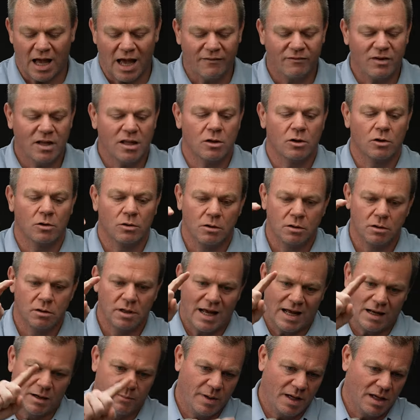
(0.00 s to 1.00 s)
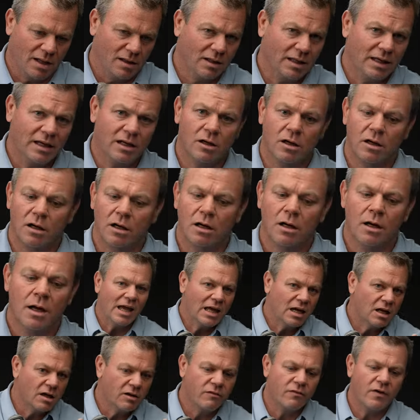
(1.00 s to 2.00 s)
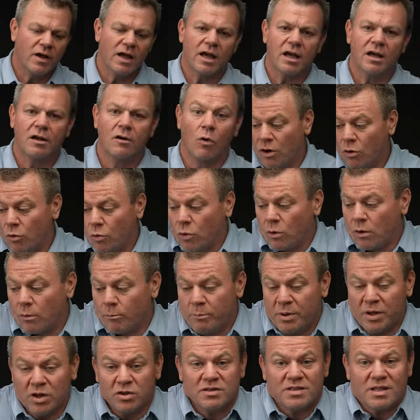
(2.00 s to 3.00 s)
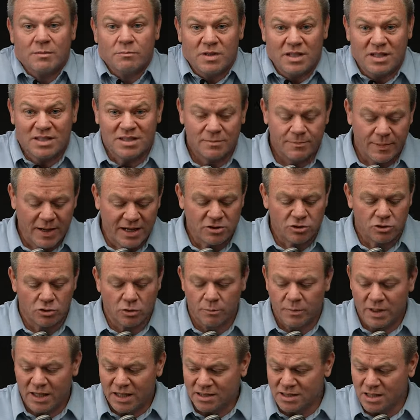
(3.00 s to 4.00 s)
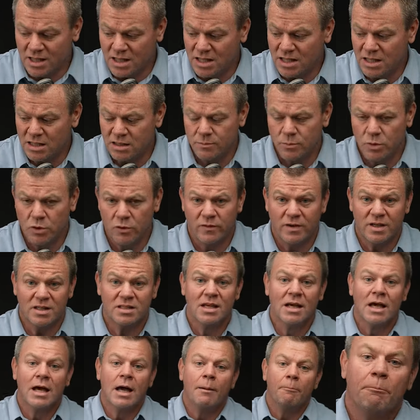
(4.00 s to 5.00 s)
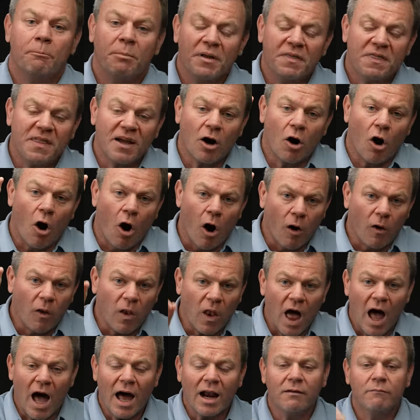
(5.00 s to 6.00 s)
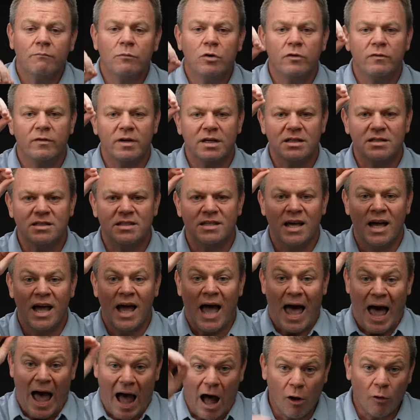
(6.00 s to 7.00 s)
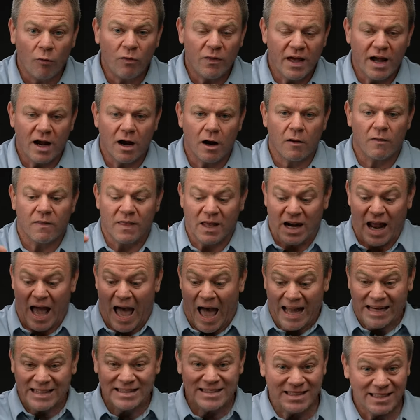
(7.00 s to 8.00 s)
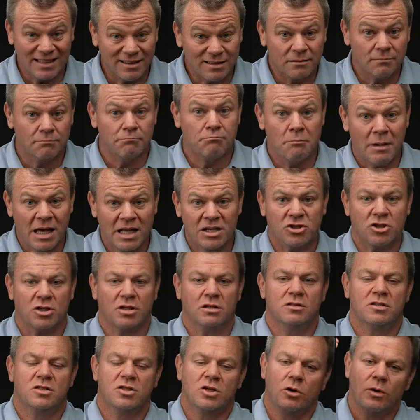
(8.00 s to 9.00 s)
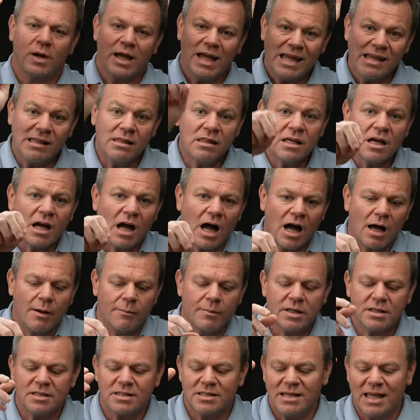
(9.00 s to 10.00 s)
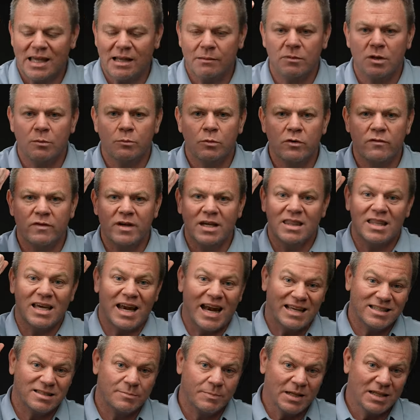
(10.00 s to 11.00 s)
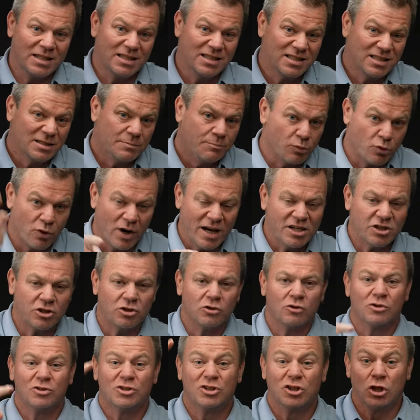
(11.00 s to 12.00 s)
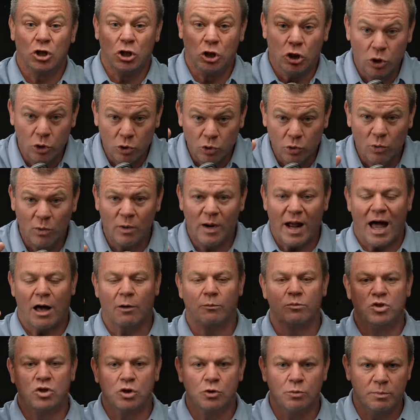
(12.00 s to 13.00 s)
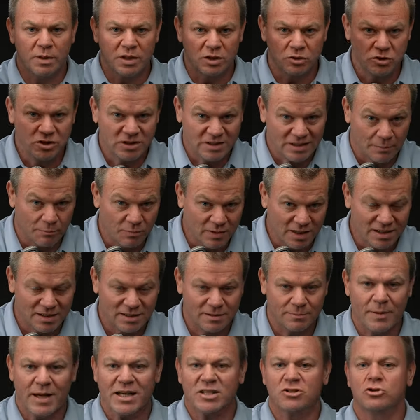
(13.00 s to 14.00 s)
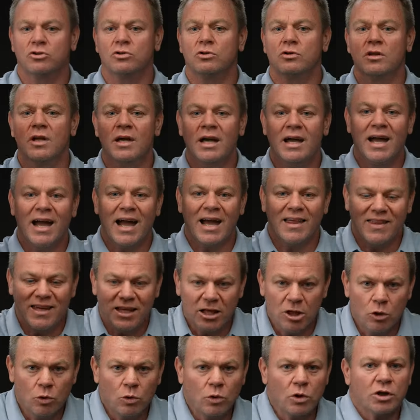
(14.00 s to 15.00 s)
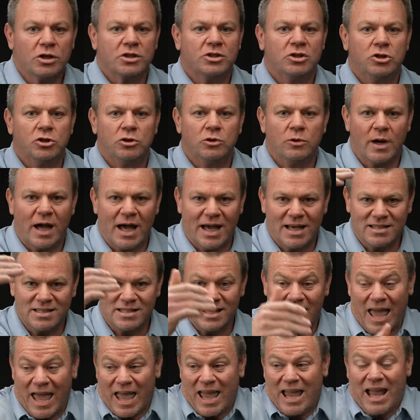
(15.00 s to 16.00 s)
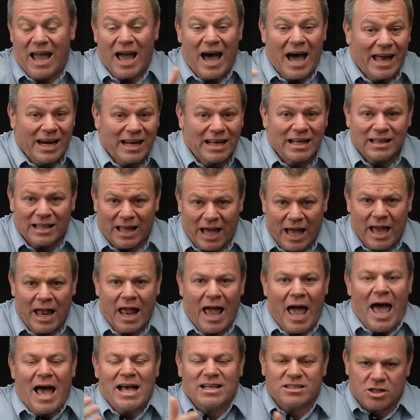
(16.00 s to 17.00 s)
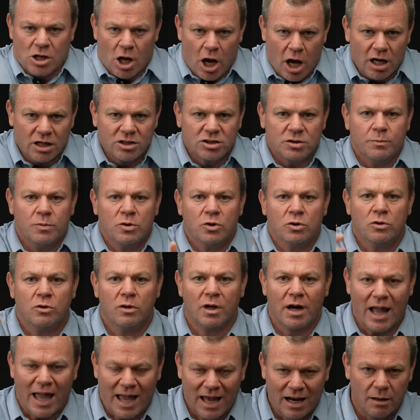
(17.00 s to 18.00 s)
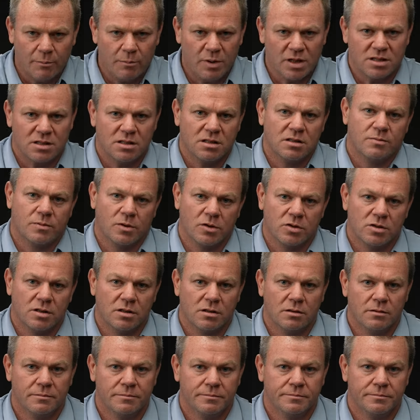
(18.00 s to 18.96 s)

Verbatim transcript: I've either learned how to be a leader, innovate, or build something special because of these movies. But there are a lot of movies out there that I didn't mention. So in the comments, name the movie that has been inspirational to you, helped you build something special, and that you look to as a guiding light as an entrepreneur and a business person.